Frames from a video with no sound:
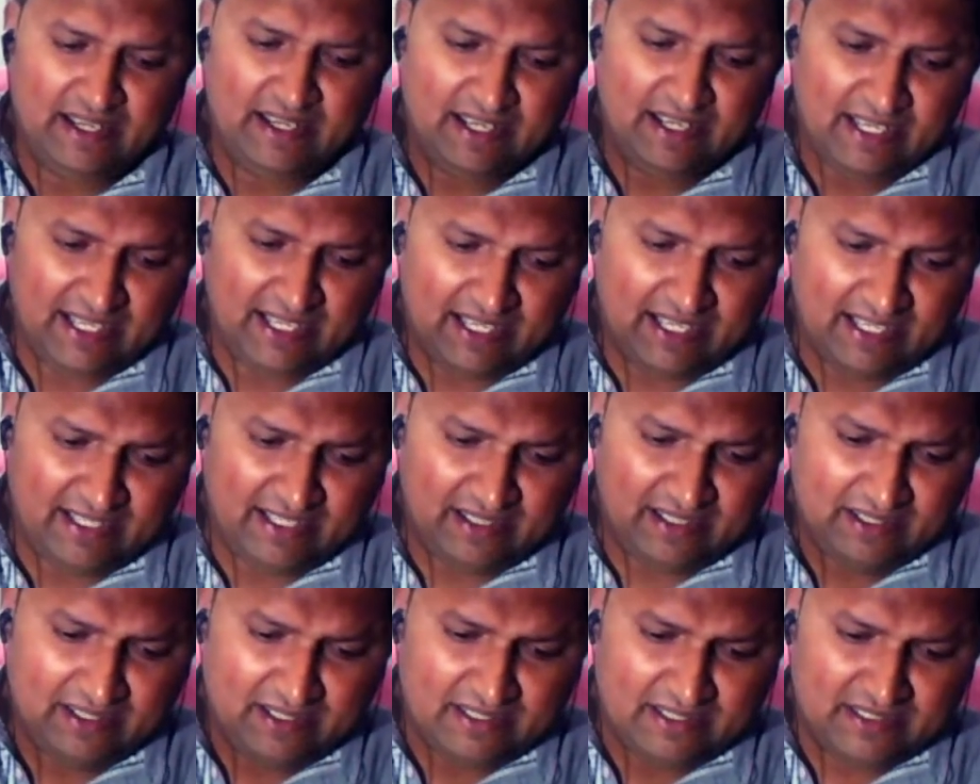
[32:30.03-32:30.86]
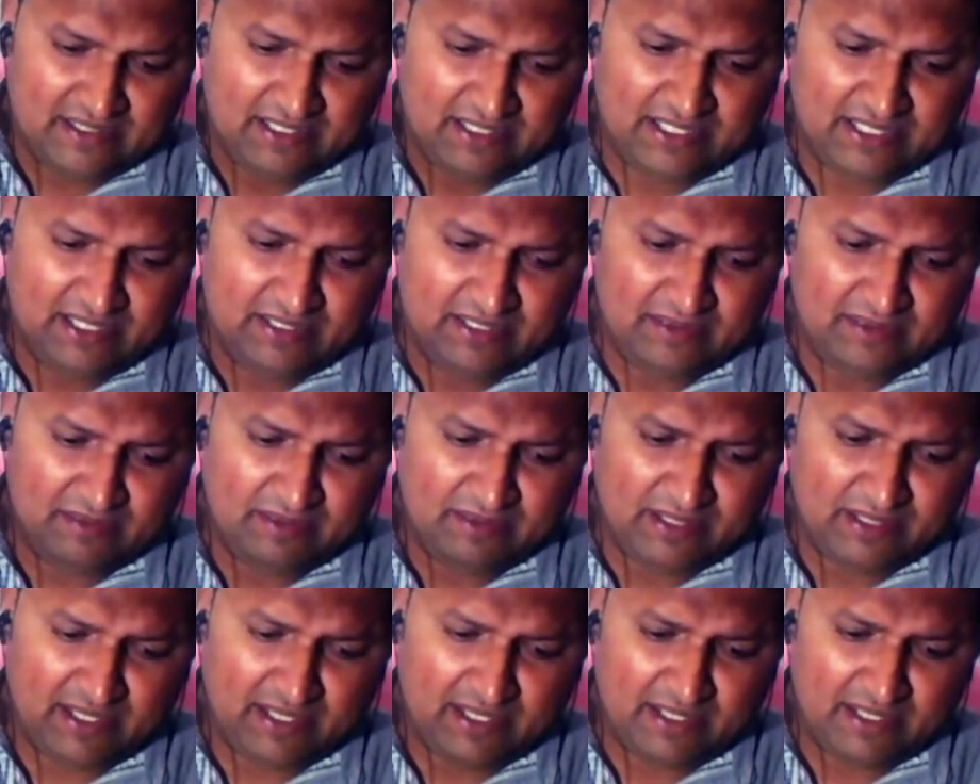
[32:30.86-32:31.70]
And the
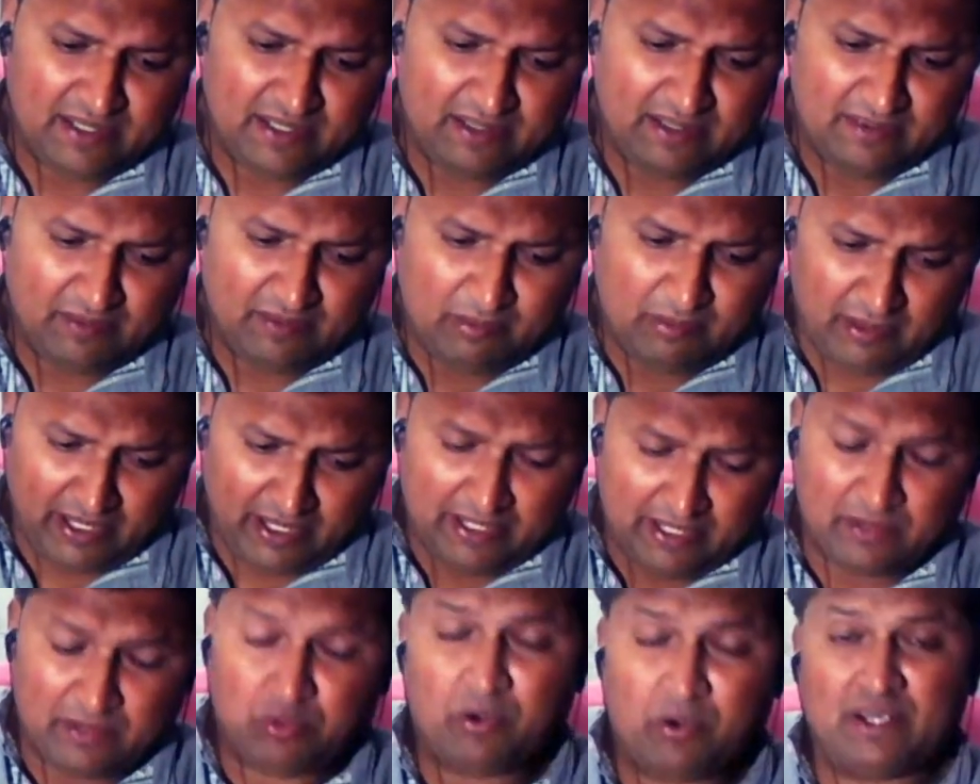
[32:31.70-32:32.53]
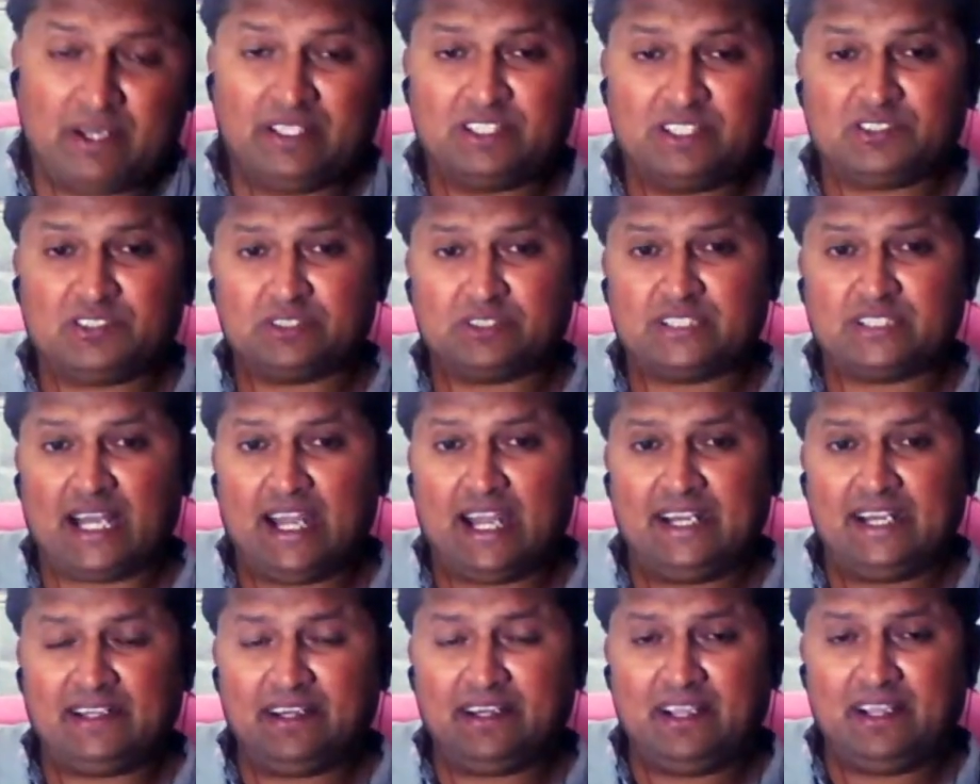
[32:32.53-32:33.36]
and when the
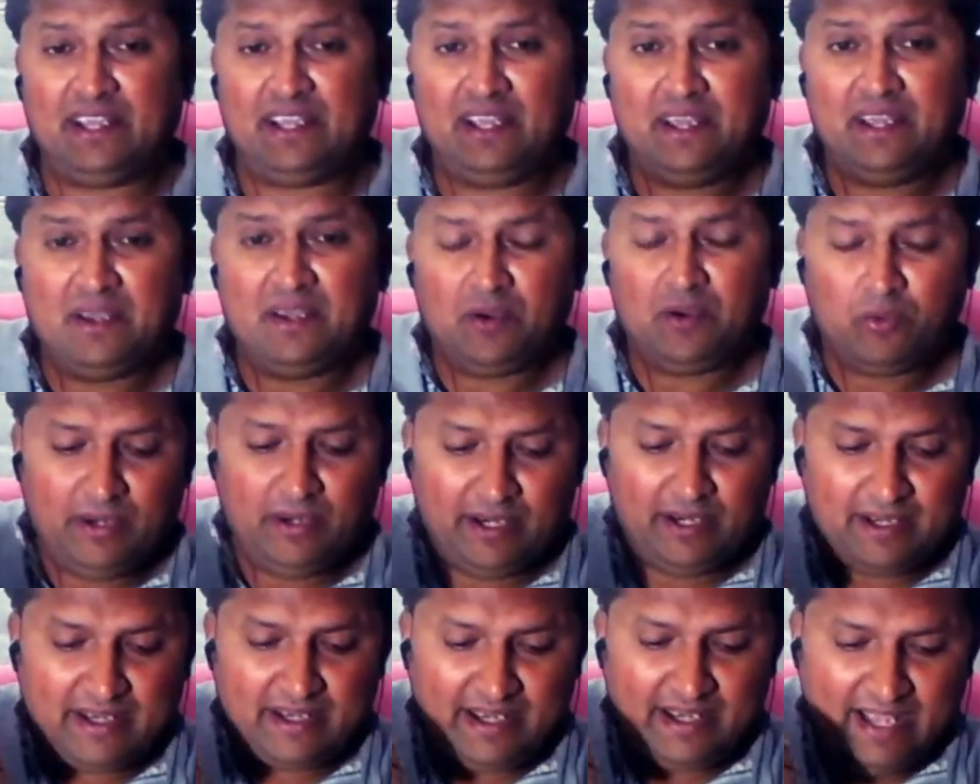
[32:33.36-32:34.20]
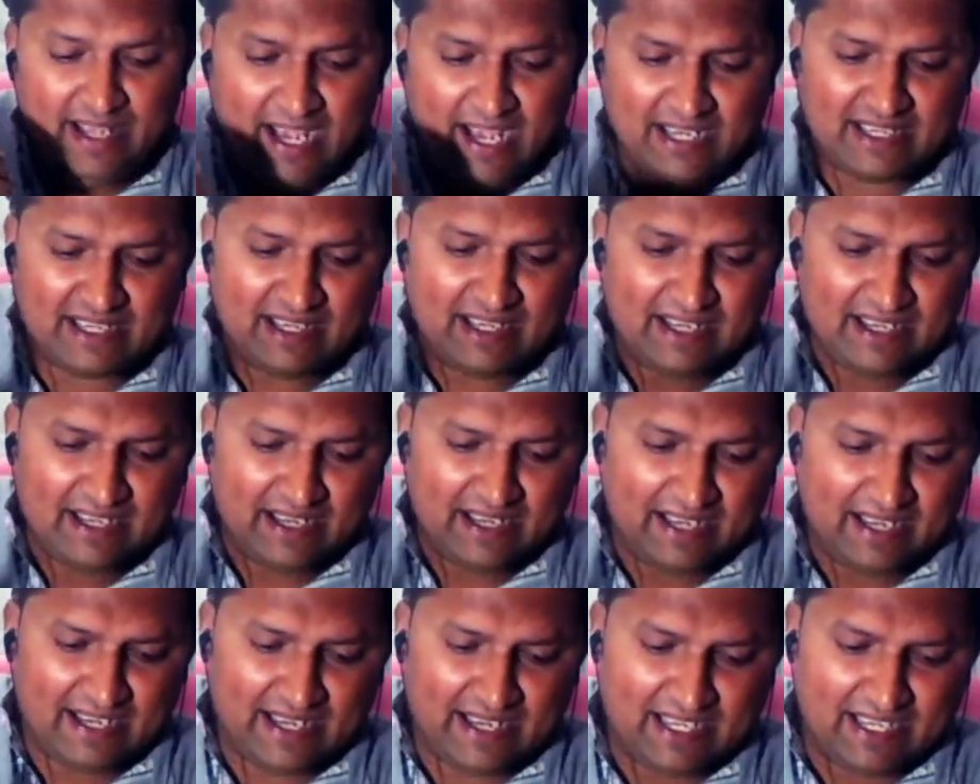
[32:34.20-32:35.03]
society will react
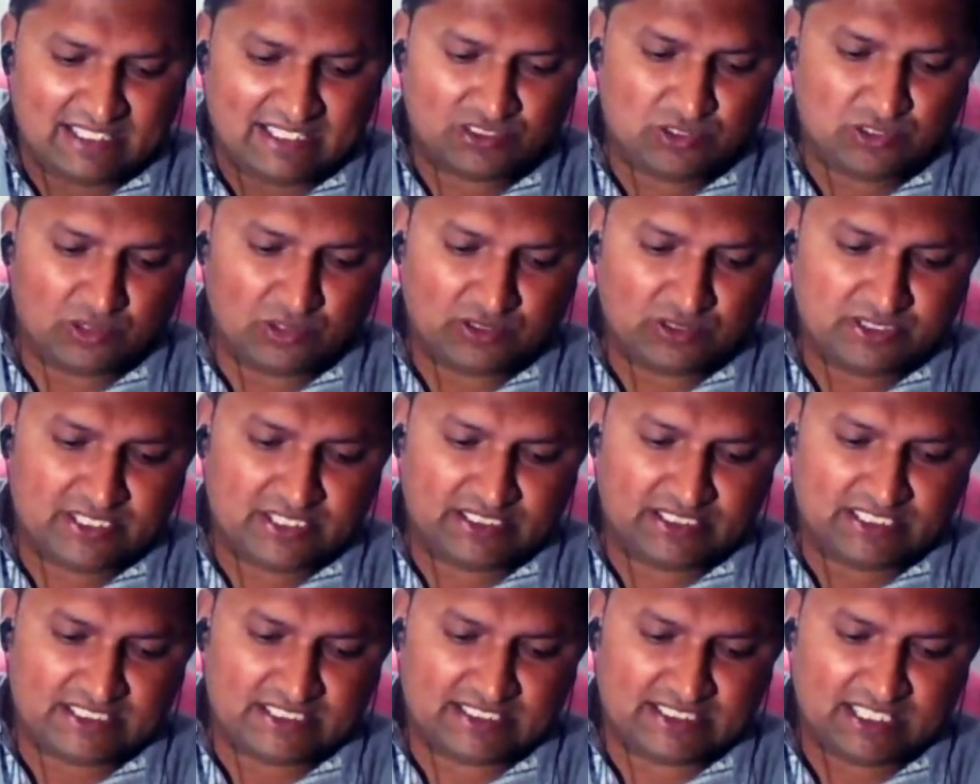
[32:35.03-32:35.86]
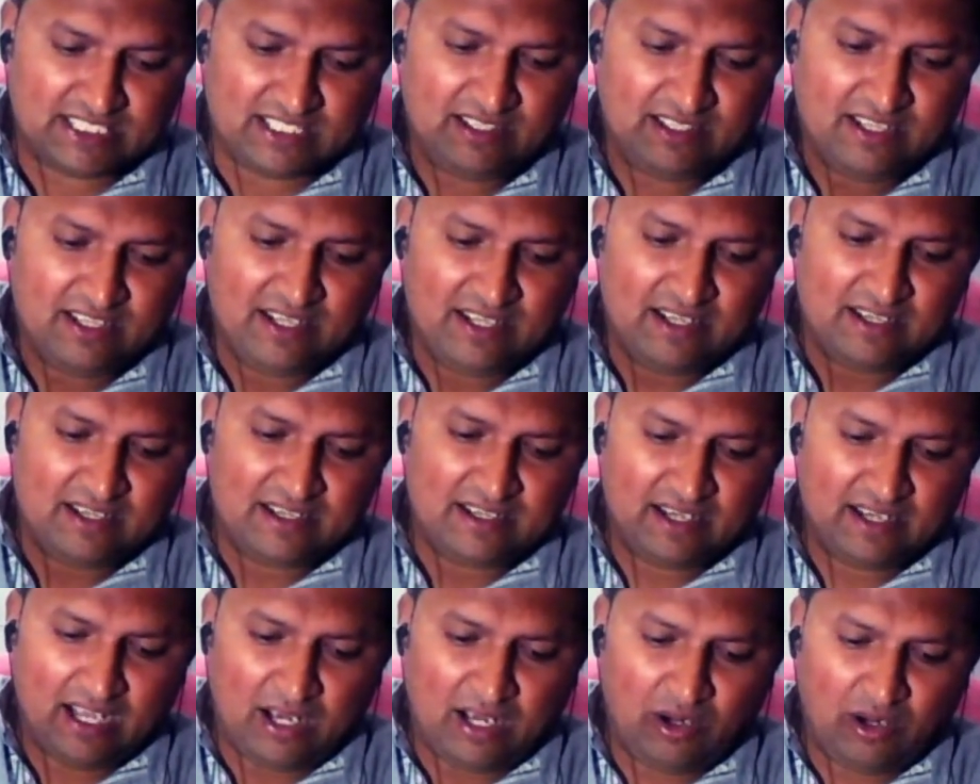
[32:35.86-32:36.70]
against those decisions,
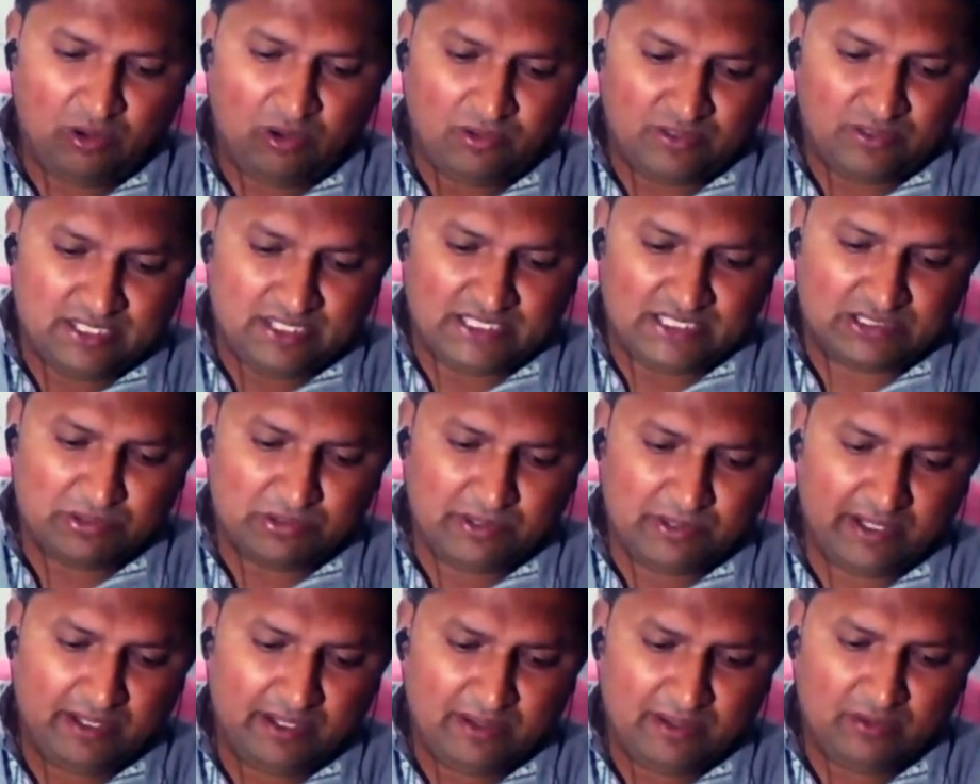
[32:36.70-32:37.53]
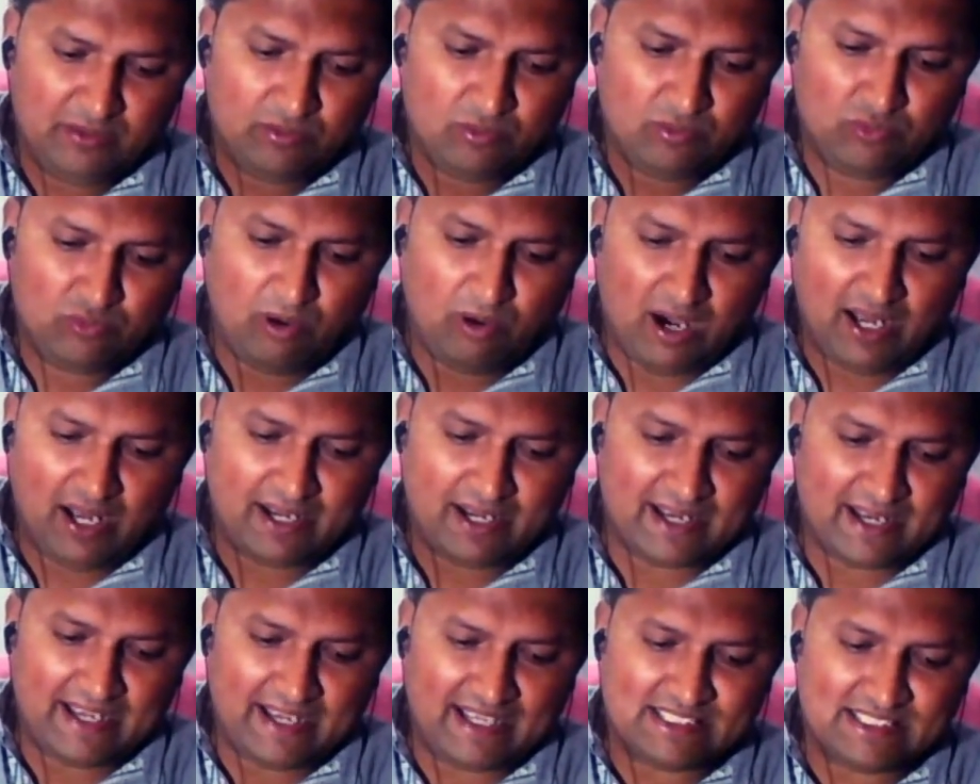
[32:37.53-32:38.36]
now this will
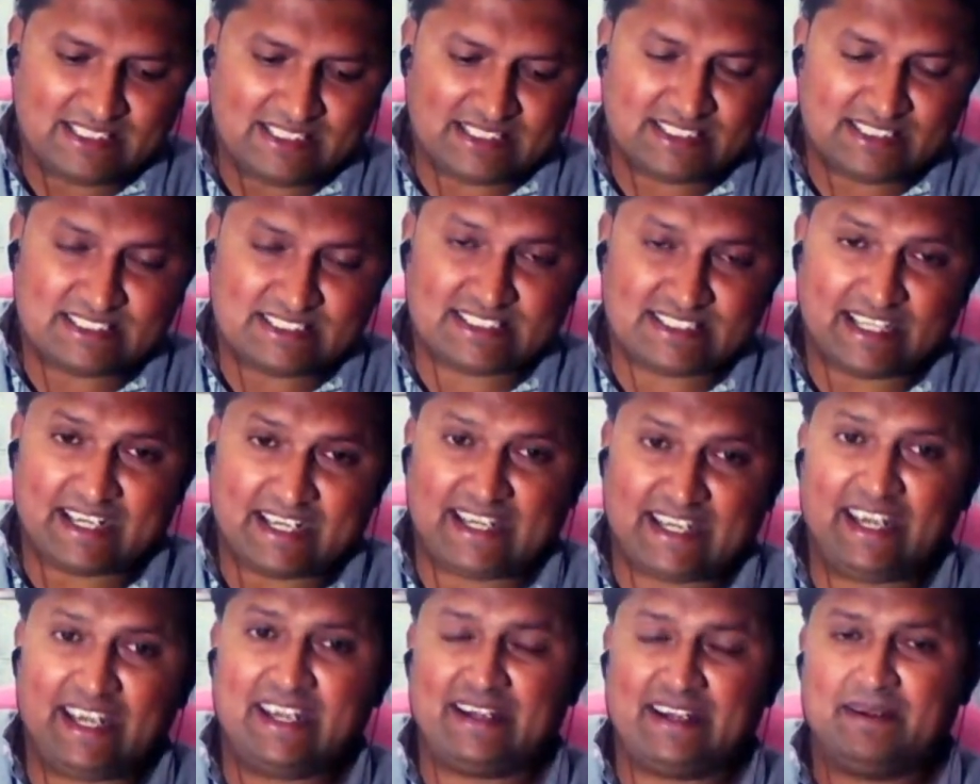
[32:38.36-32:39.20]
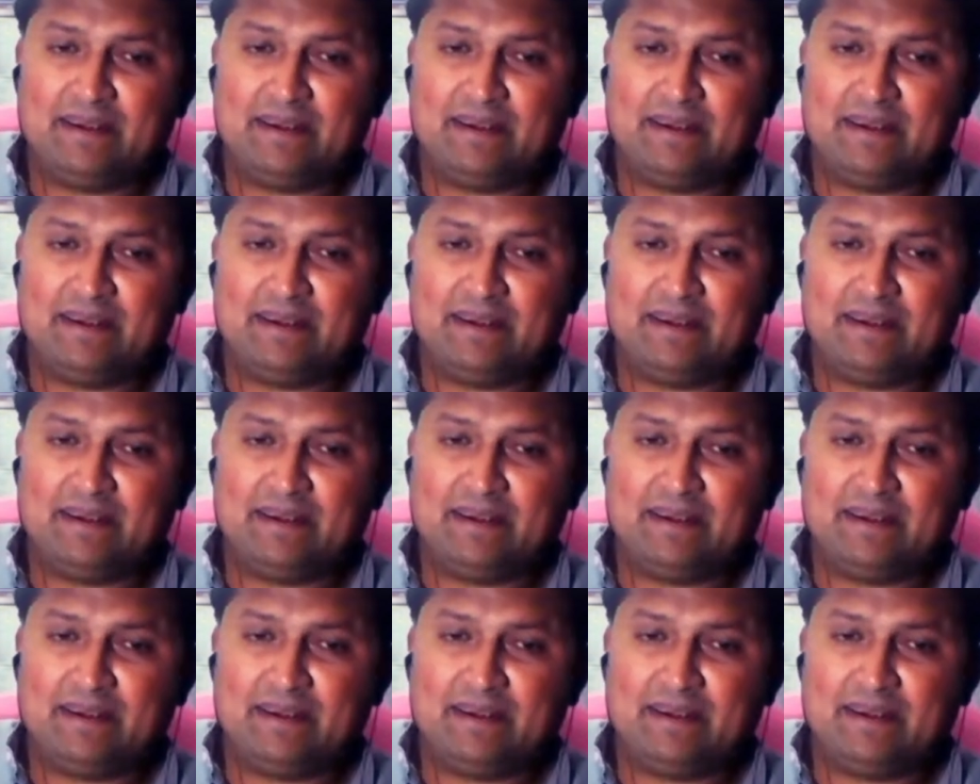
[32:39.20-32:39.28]
work as a checking